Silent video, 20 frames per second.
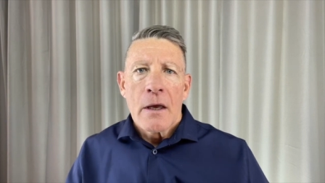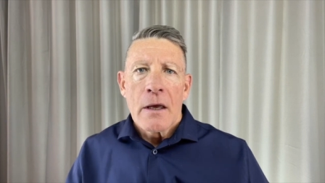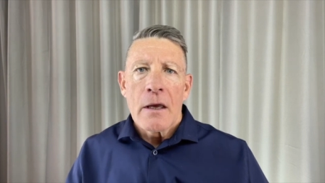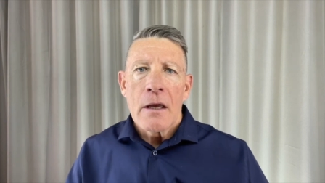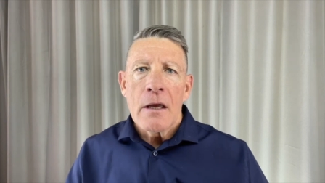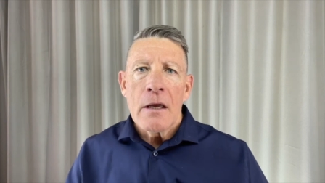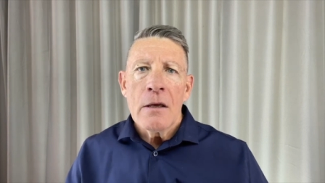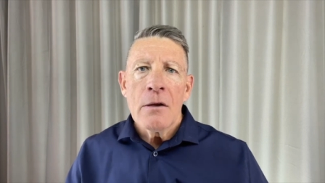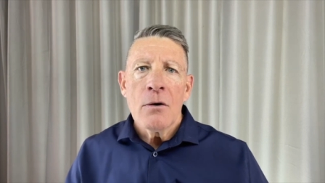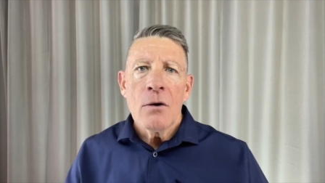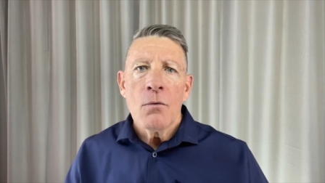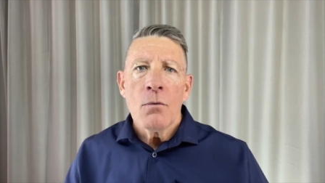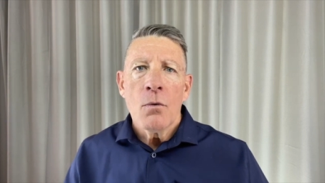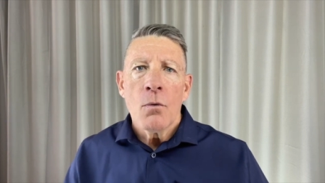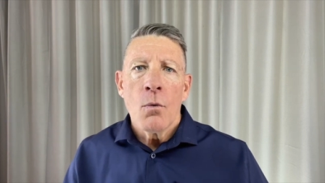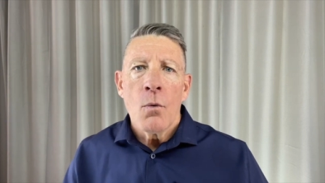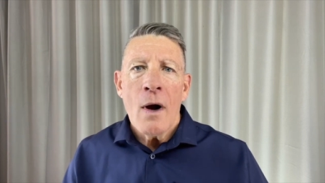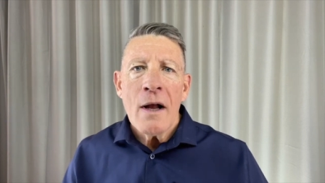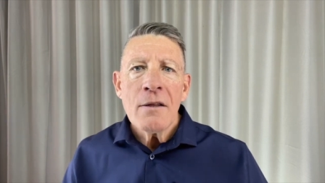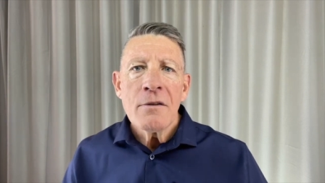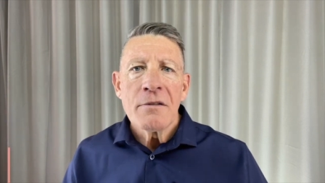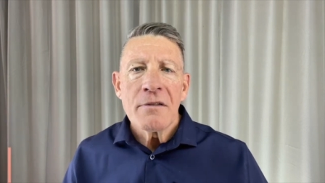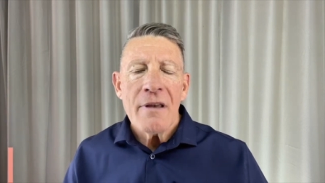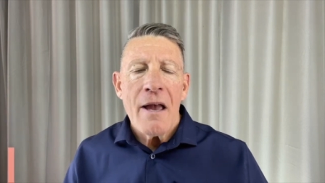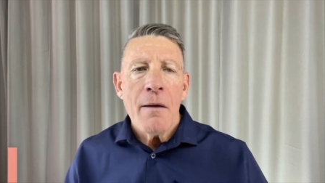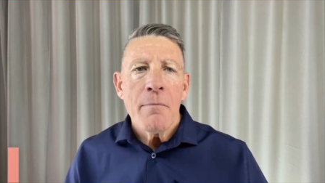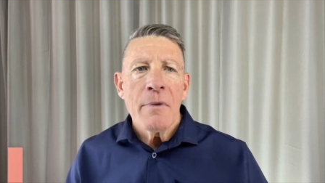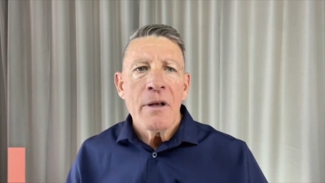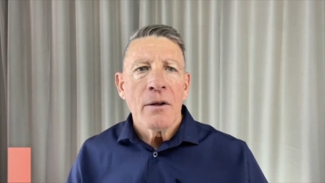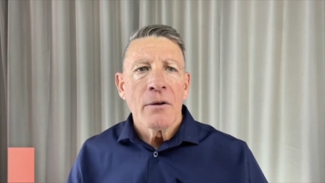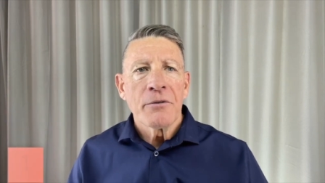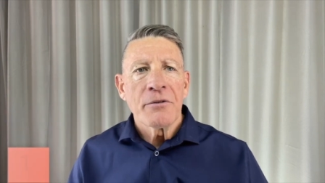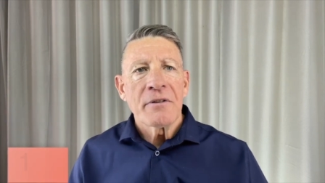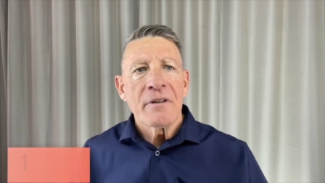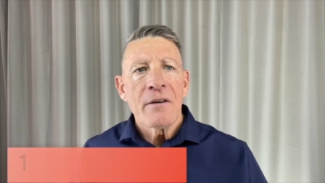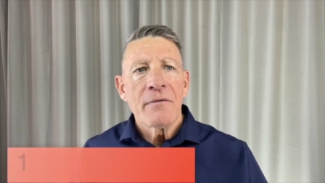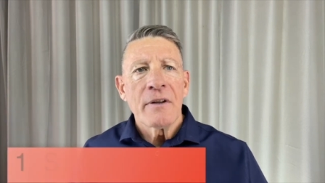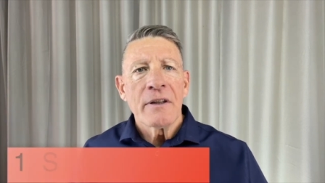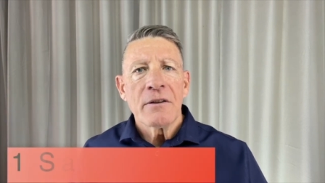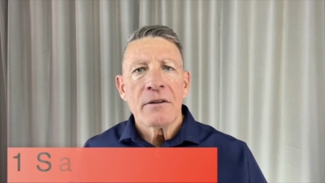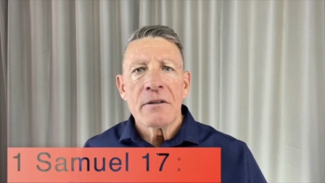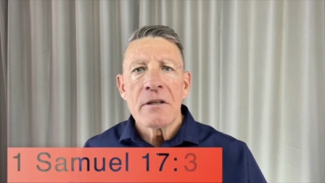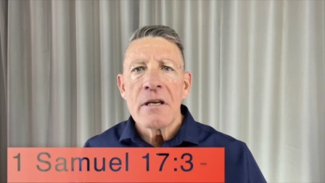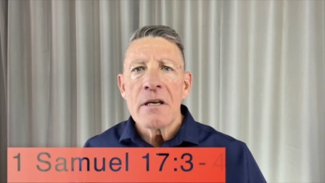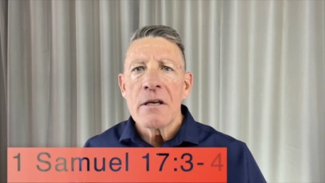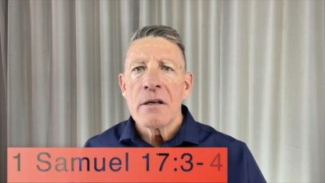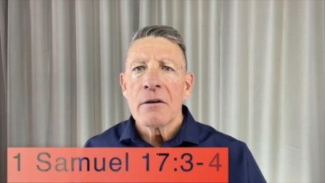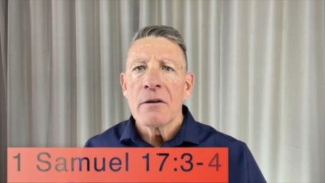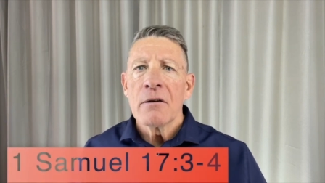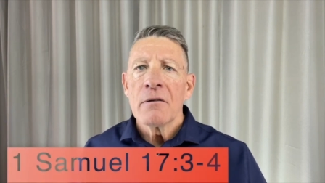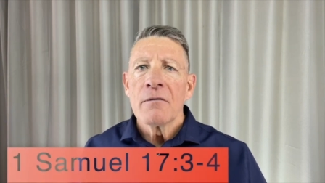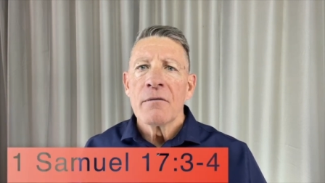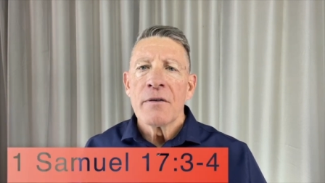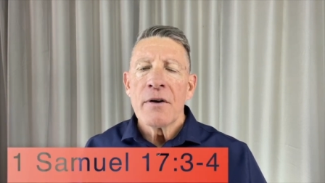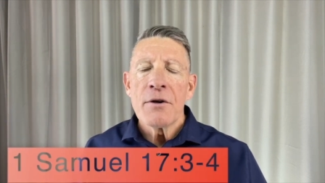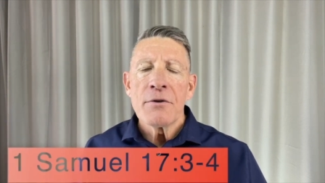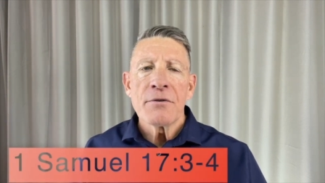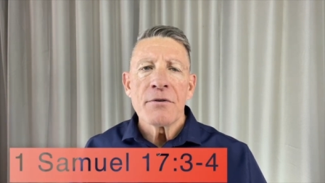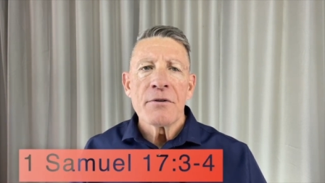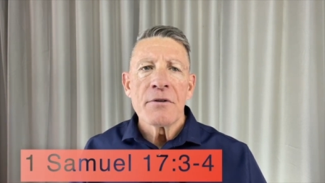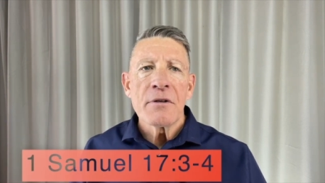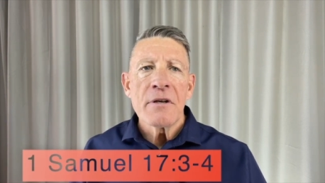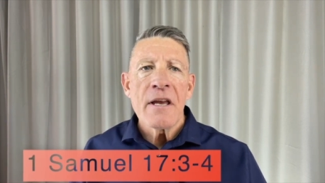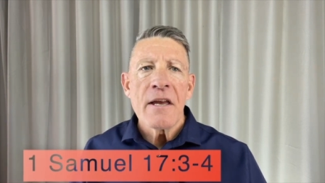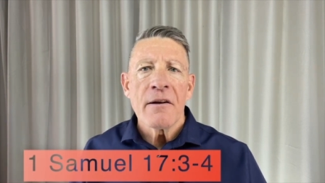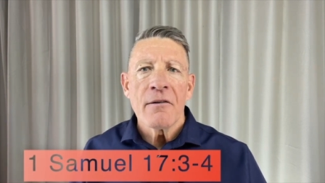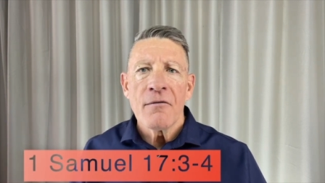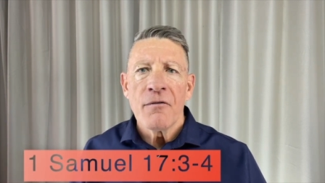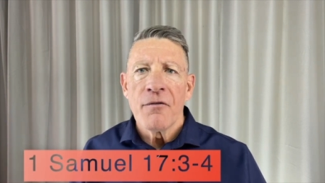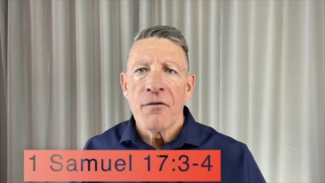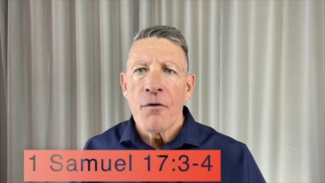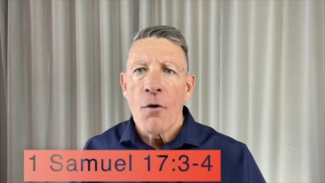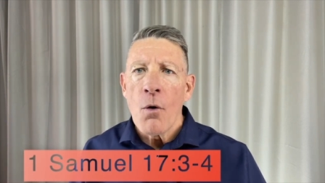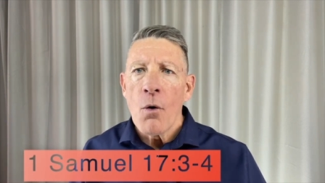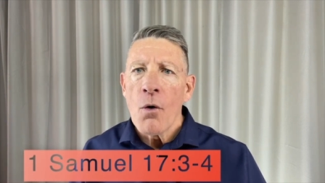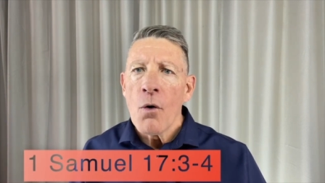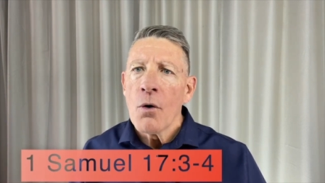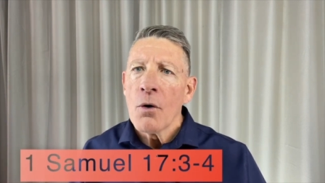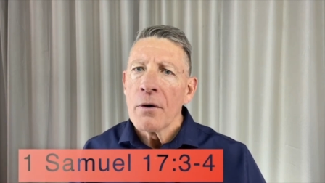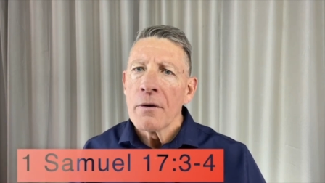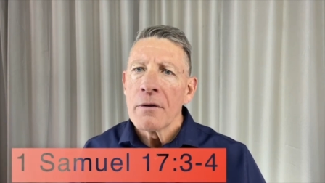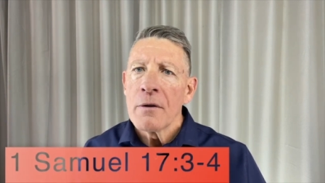In 1 Samuel 17, verse 3 and 4,